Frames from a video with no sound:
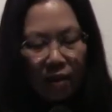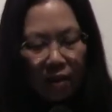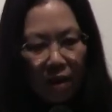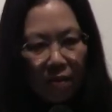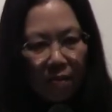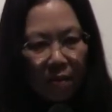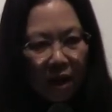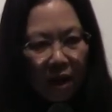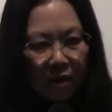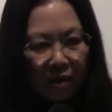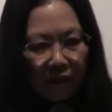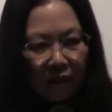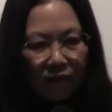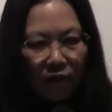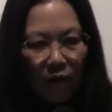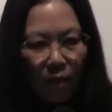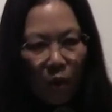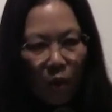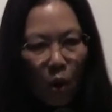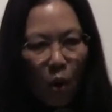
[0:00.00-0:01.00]
comma,
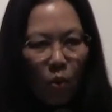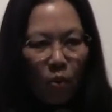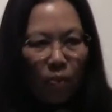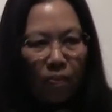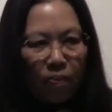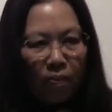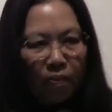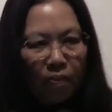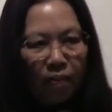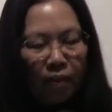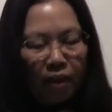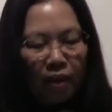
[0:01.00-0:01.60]
from home.